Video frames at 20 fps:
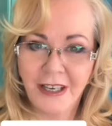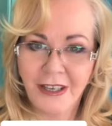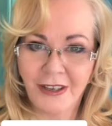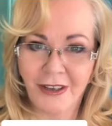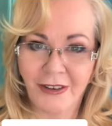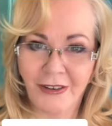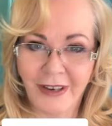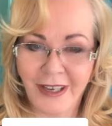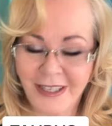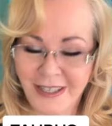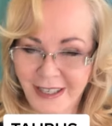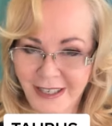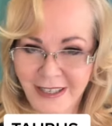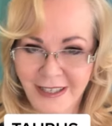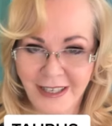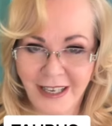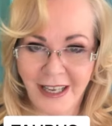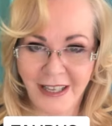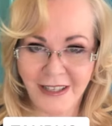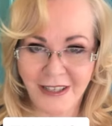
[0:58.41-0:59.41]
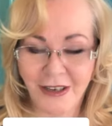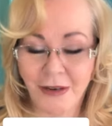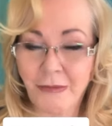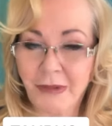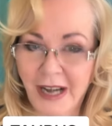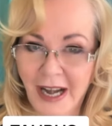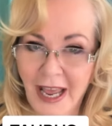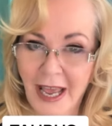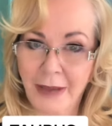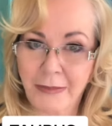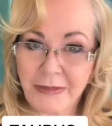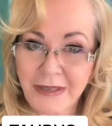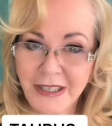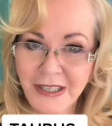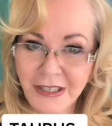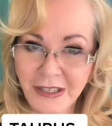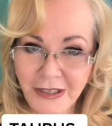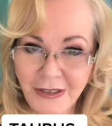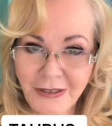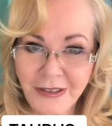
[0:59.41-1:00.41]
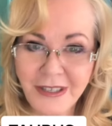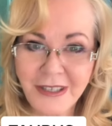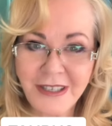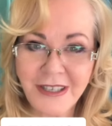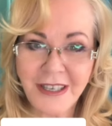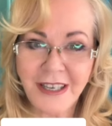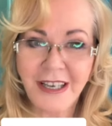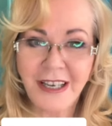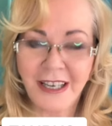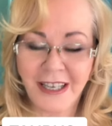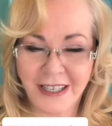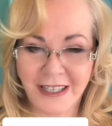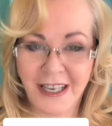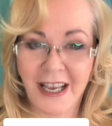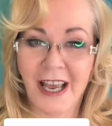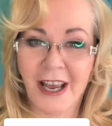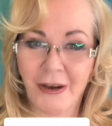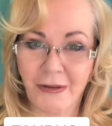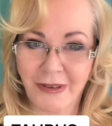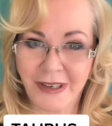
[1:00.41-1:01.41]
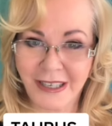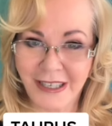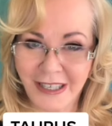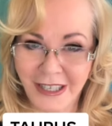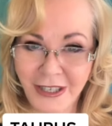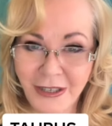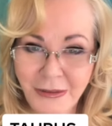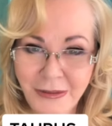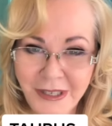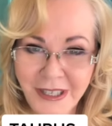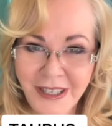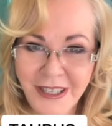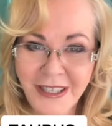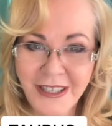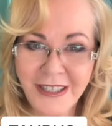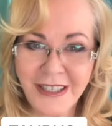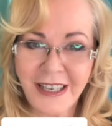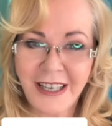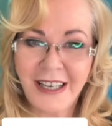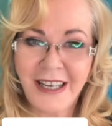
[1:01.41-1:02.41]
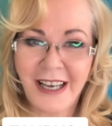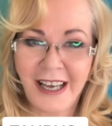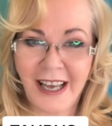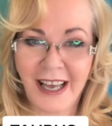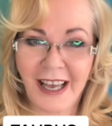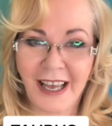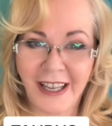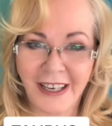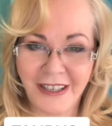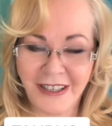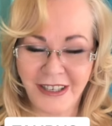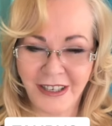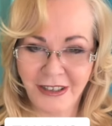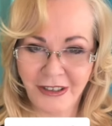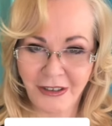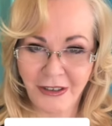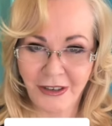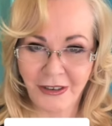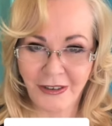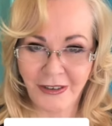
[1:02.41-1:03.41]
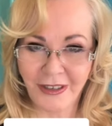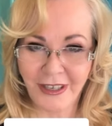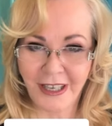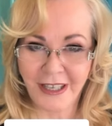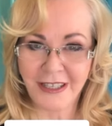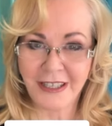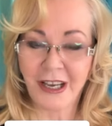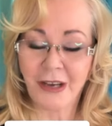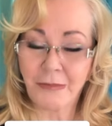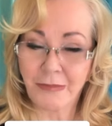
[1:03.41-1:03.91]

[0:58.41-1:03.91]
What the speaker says: you know, as they say, it's not what happens to us, it's how we deal with it, and, you know, it's our